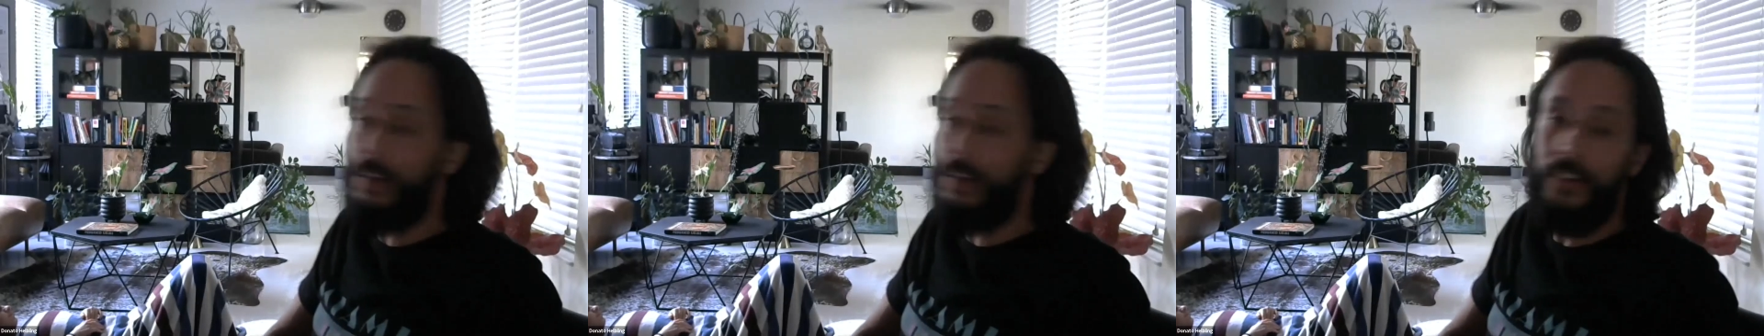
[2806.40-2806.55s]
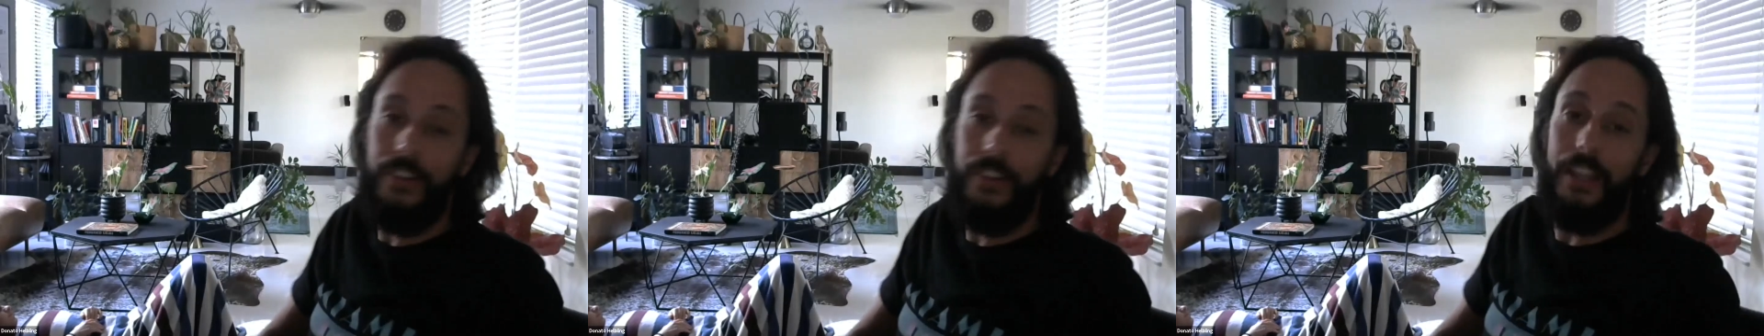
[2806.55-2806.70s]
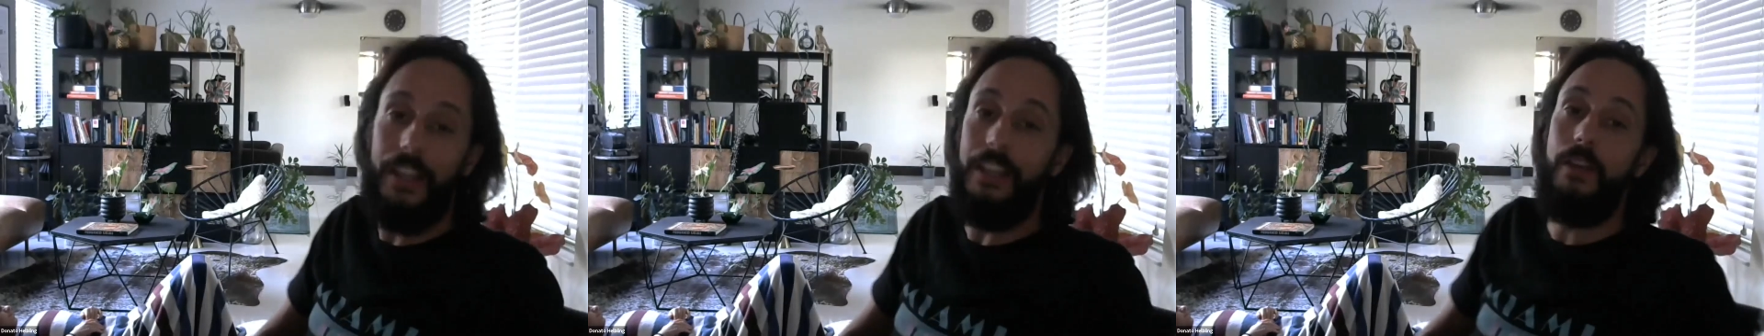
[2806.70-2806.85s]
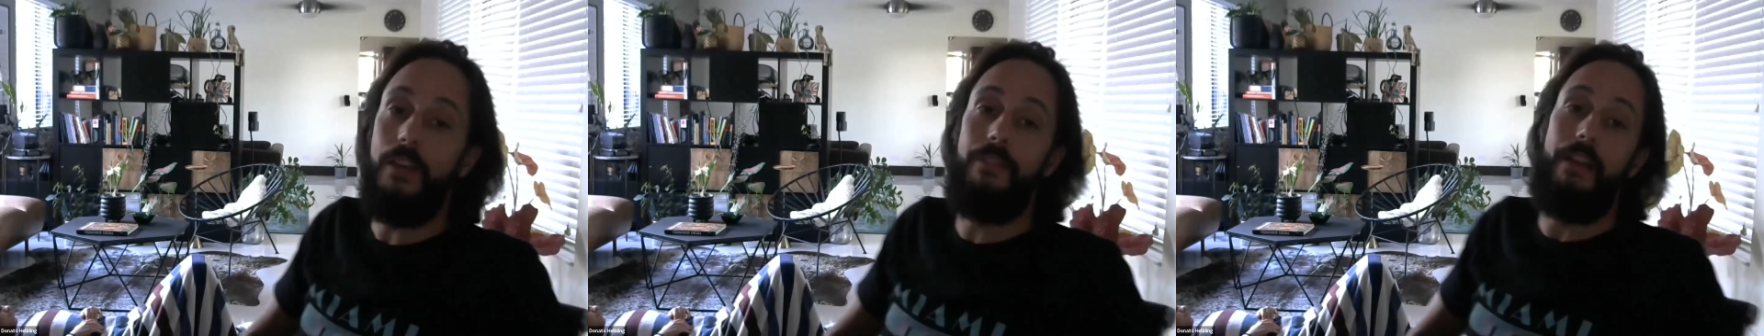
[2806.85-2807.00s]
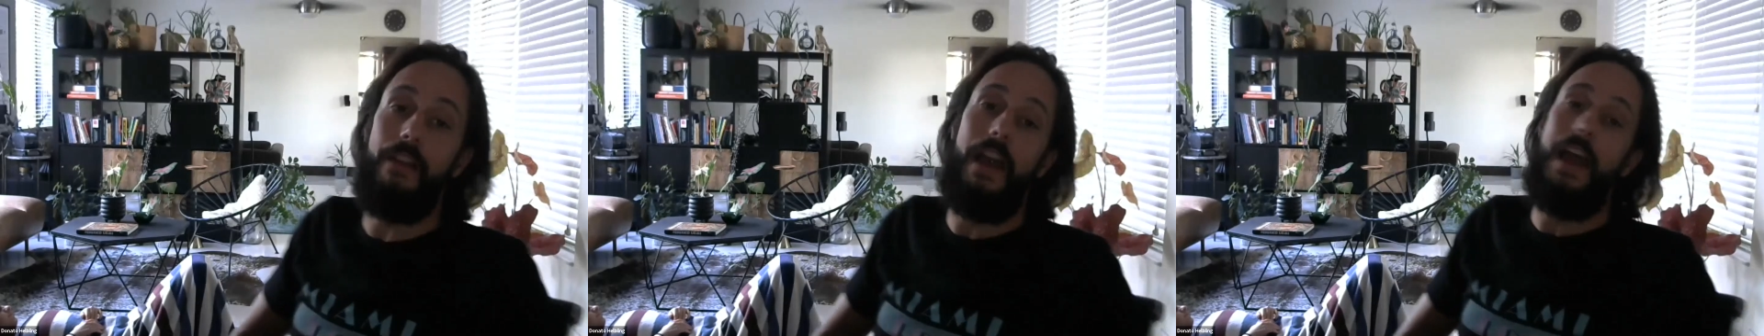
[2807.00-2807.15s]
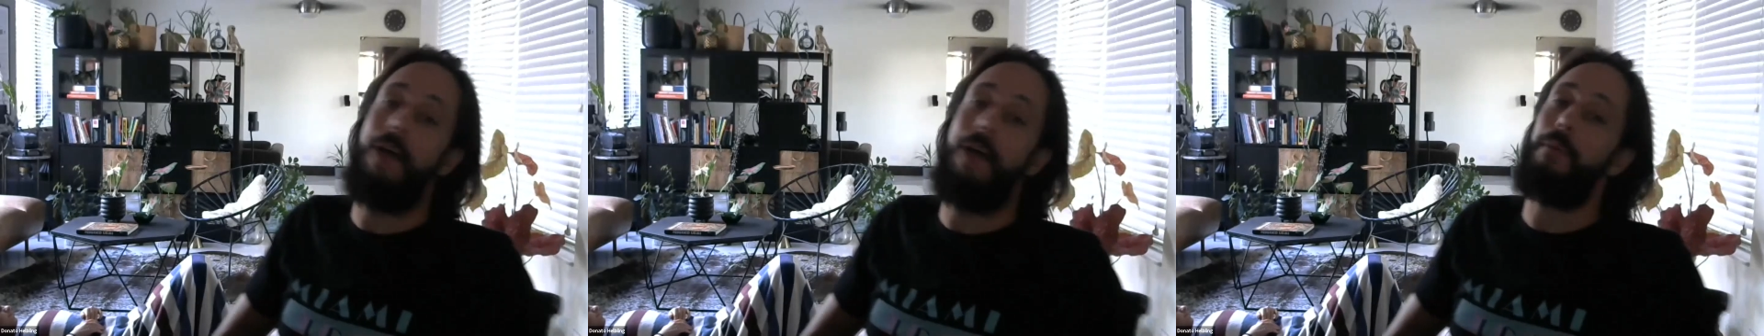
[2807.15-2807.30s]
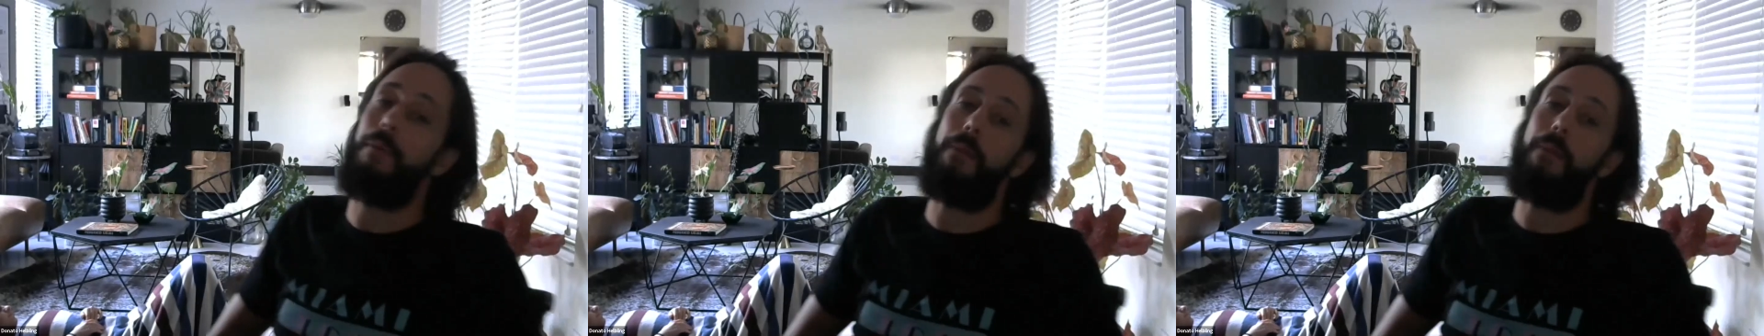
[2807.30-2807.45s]
bigger than
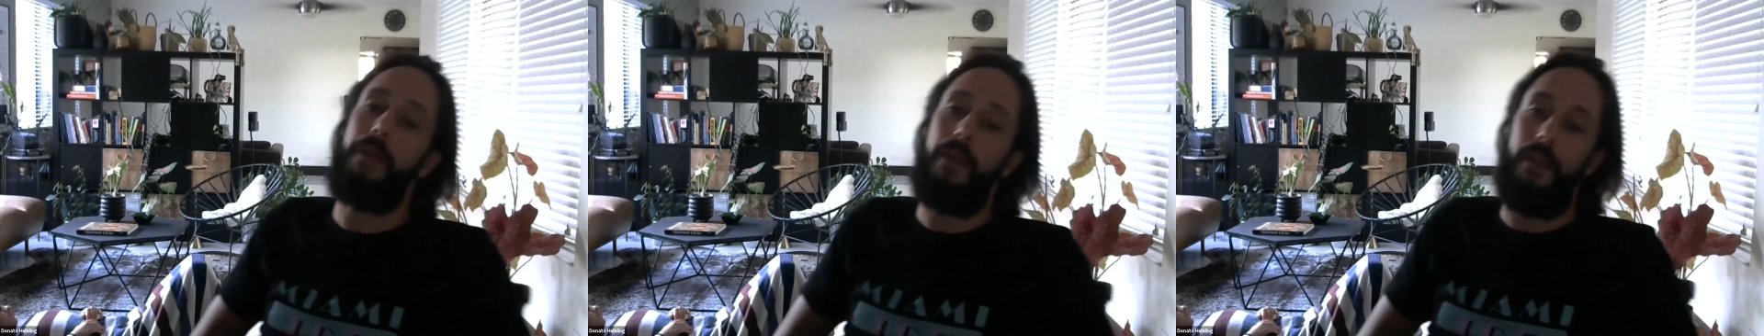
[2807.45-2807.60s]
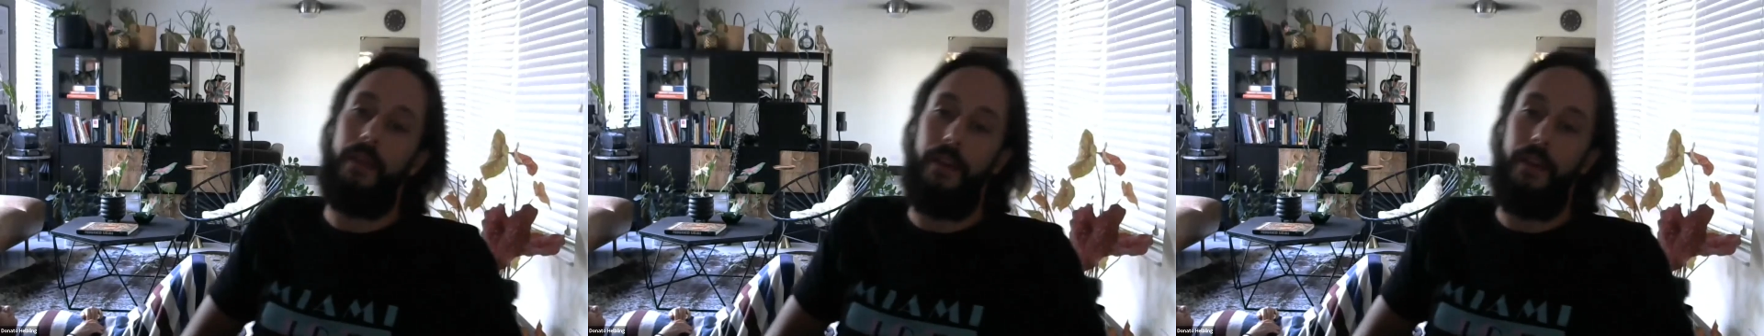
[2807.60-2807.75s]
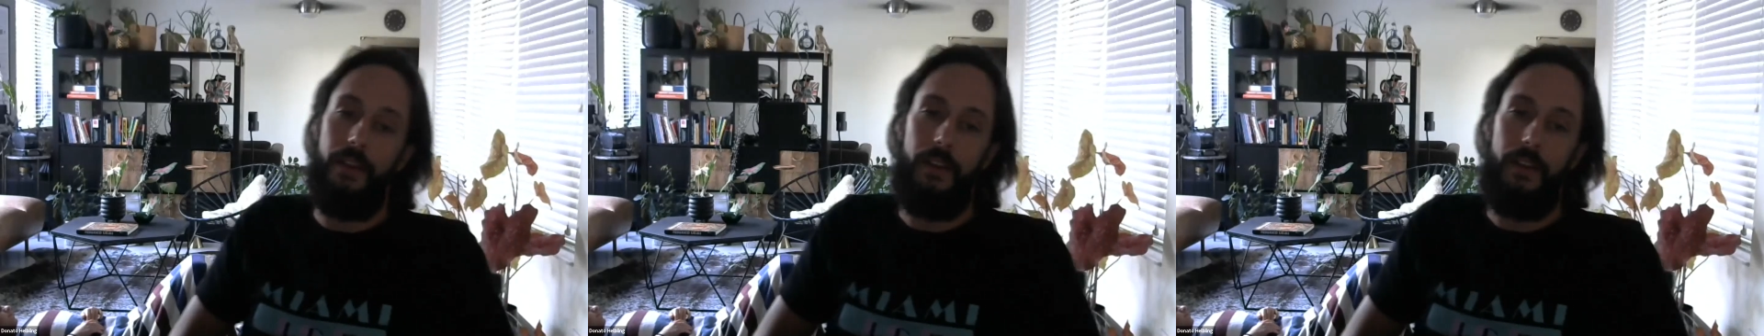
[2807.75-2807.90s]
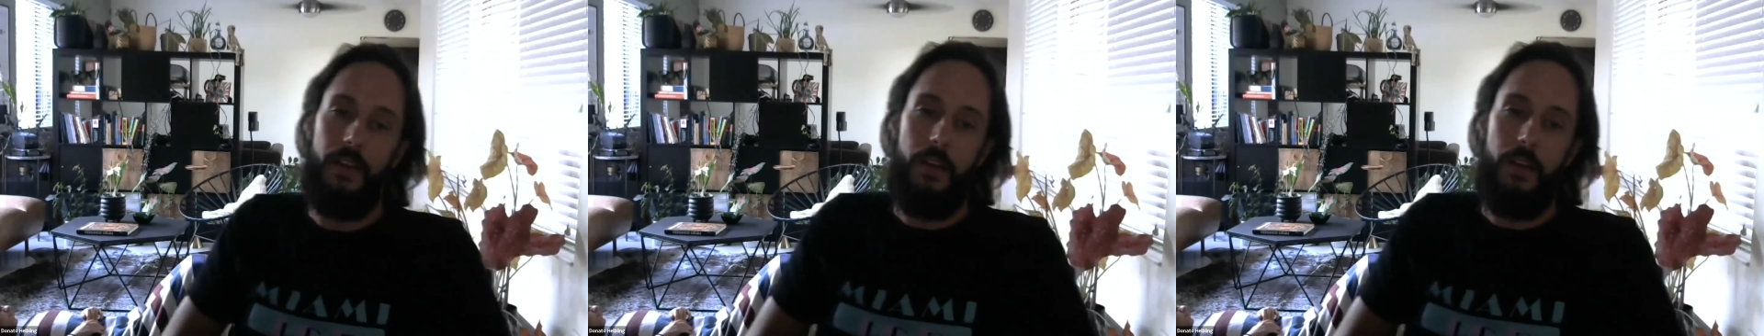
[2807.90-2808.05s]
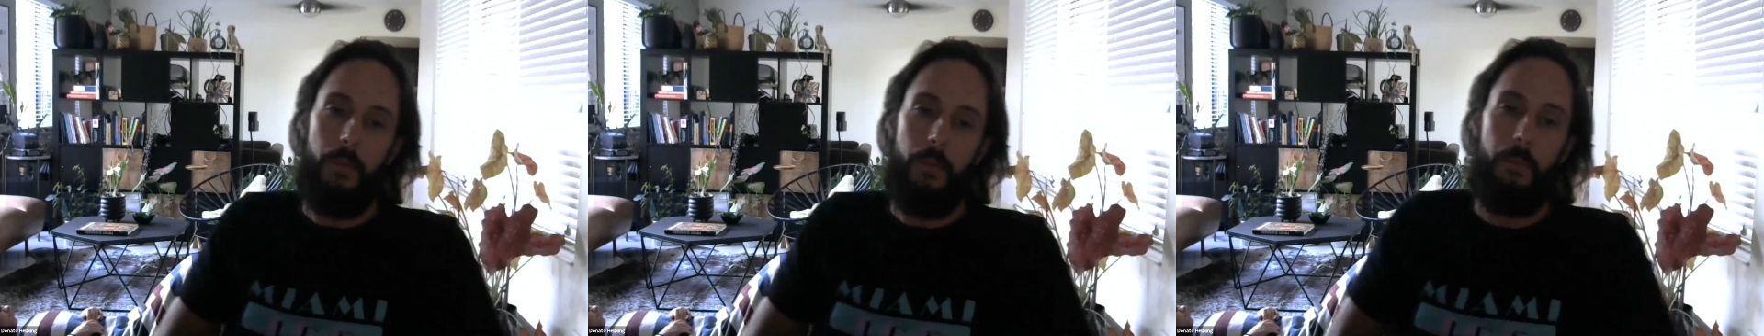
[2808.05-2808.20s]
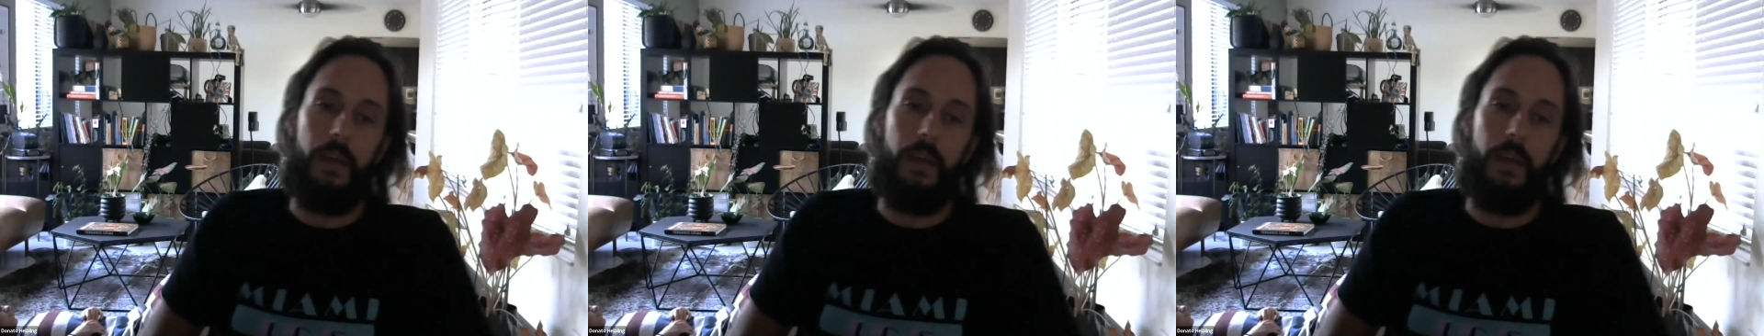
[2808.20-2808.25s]
you've ever been.